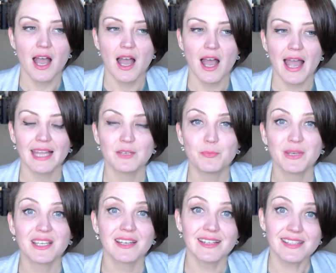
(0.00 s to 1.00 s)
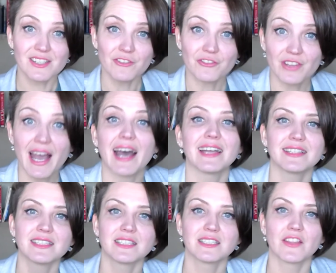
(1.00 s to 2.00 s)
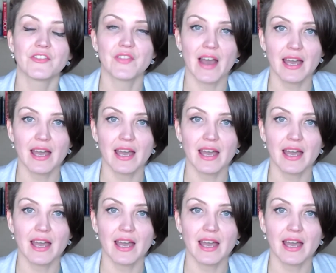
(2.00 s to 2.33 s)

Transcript: And because of that, that